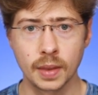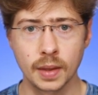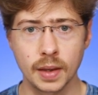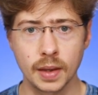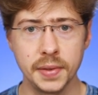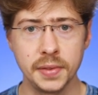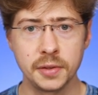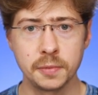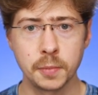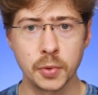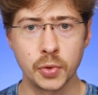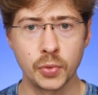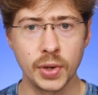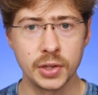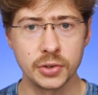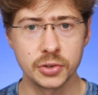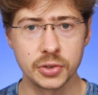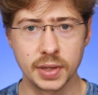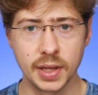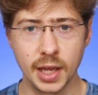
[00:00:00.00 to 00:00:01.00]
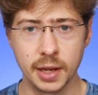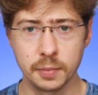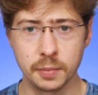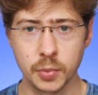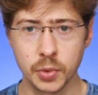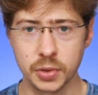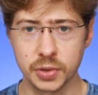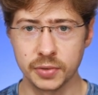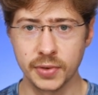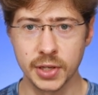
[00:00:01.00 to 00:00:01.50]
Inspiration and
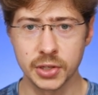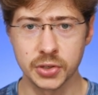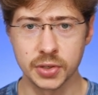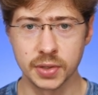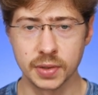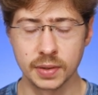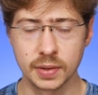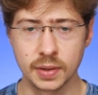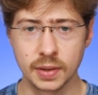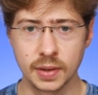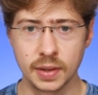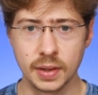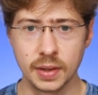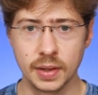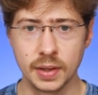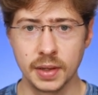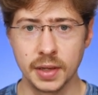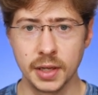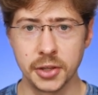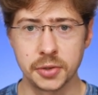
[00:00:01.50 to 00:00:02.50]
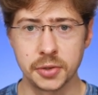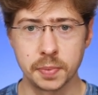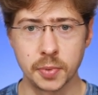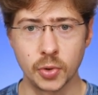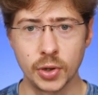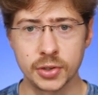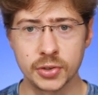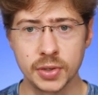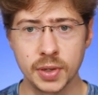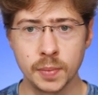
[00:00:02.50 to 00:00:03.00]
motivation.
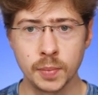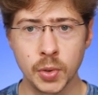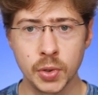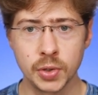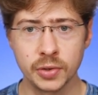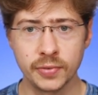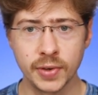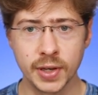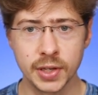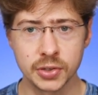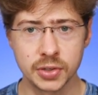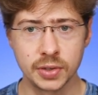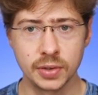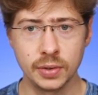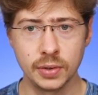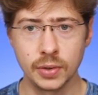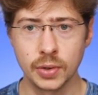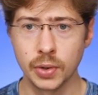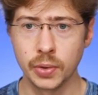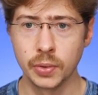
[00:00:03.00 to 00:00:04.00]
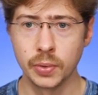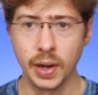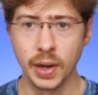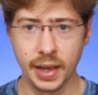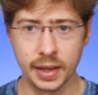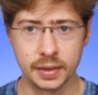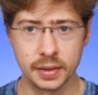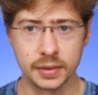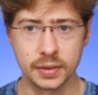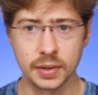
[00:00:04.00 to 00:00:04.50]
Inspiration and motivation go
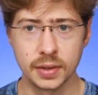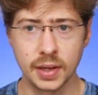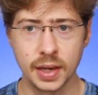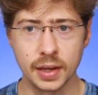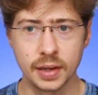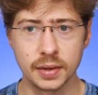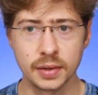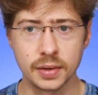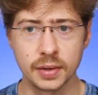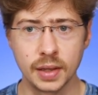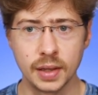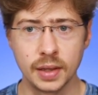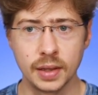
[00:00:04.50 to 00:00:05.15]
hand in hand.